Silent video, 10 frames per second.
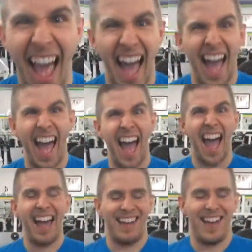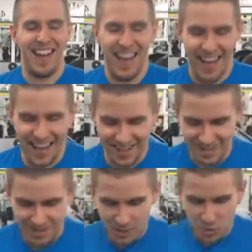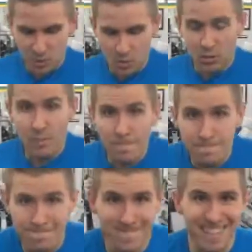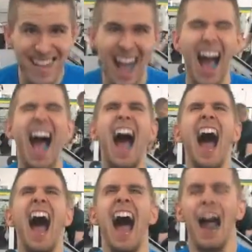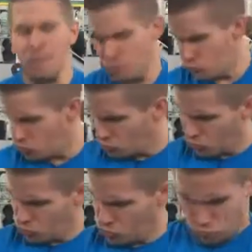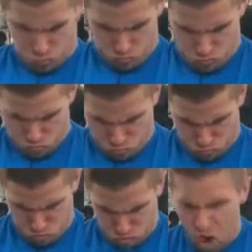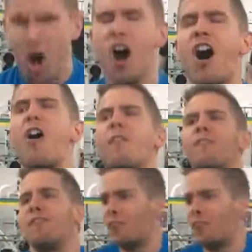another thing right there, guys, if you can see it, I mean, if you guys don't have fun in the gym, why do you go? If you don't really love doing it, why do you